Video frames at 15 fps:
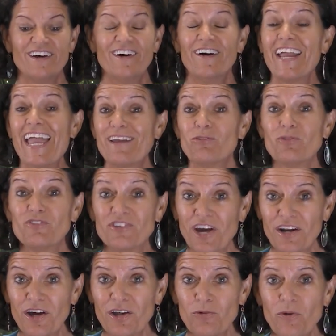Okay, it was
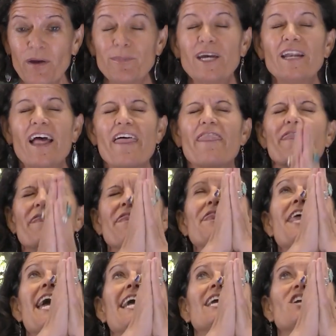done on women.
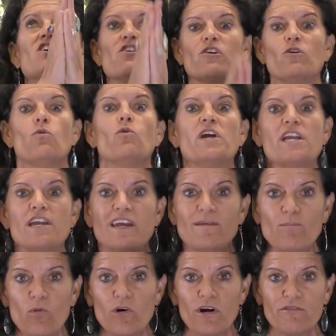Thank you. We need
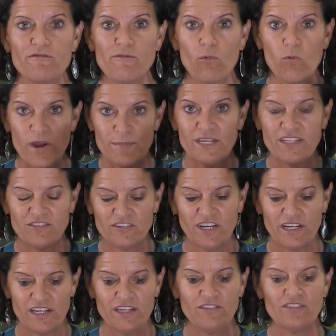more women
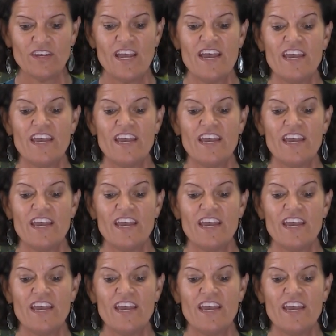studies.